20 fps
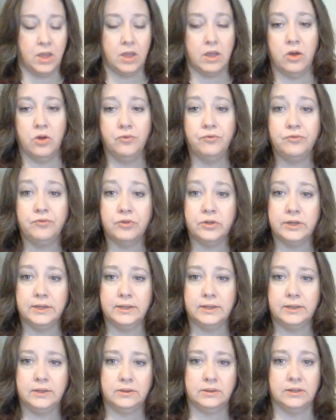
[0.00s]

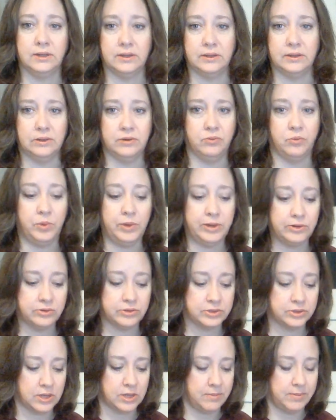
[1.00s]
Hopefully, I know
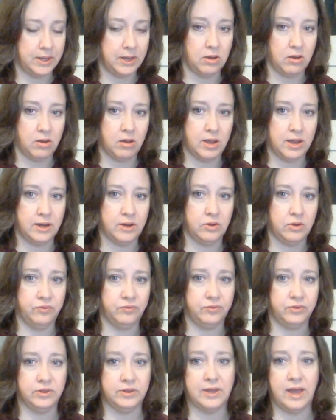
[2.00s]
winter's coming on,
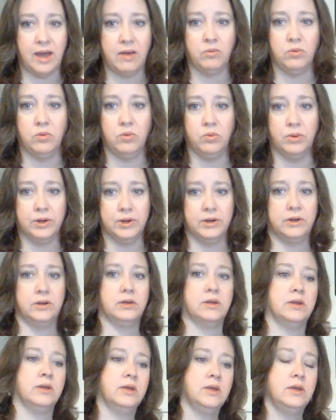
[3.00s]
hopefully that will
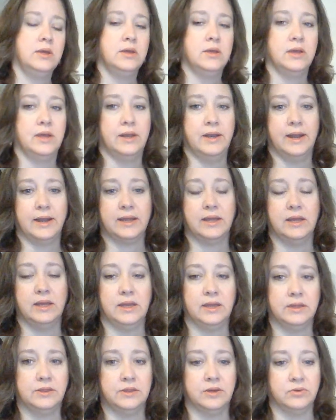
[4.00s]
work, and I can
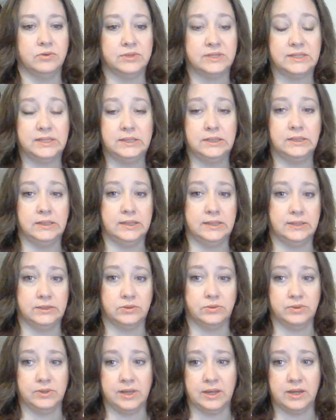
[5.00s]
get those
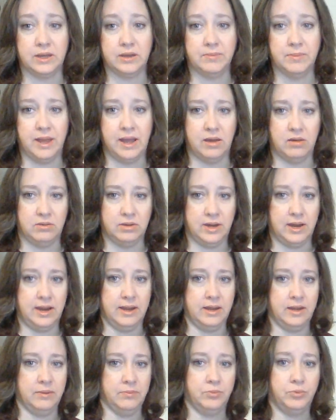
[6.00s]
seedlings when they come out
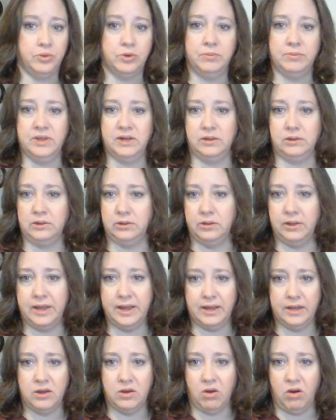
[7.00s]
and put them in a little
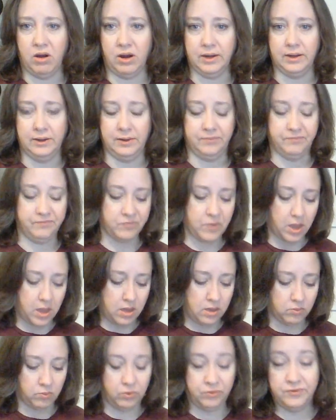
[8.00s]
egg carton.
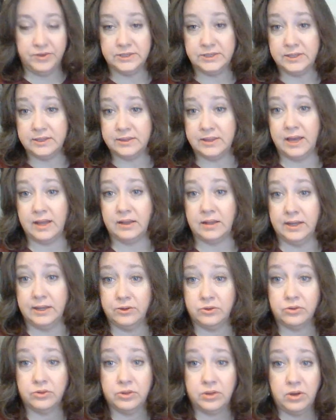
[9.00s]
We'll visit that
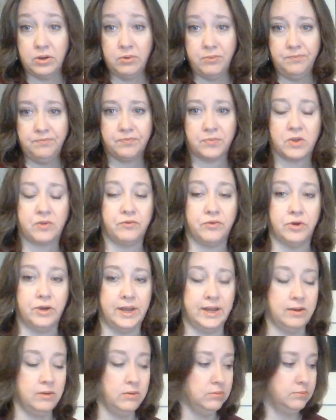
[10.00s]
later though. For
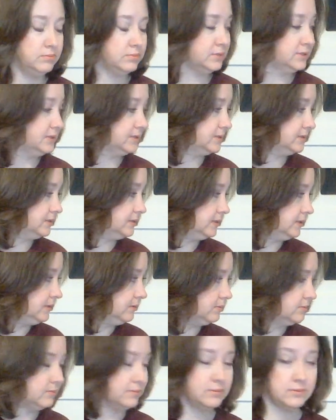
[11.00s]
now, this is
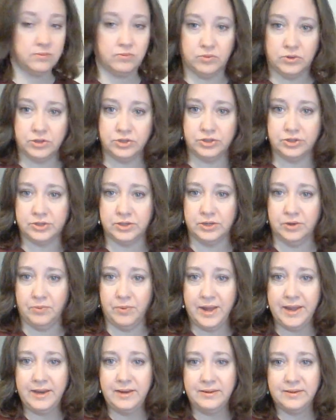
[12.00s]
it. We're just gonna
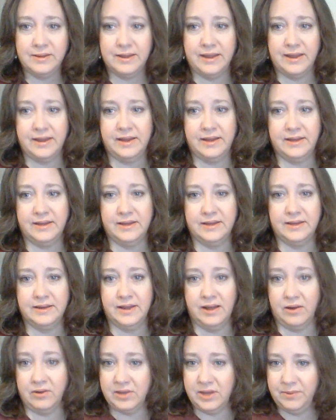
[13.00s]
wait and
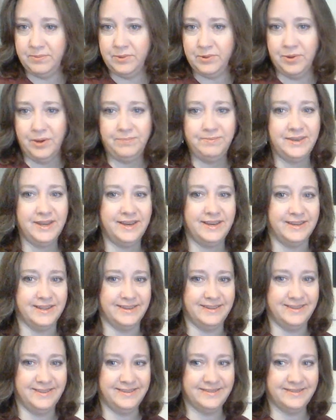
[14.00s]
I'll keep you updated.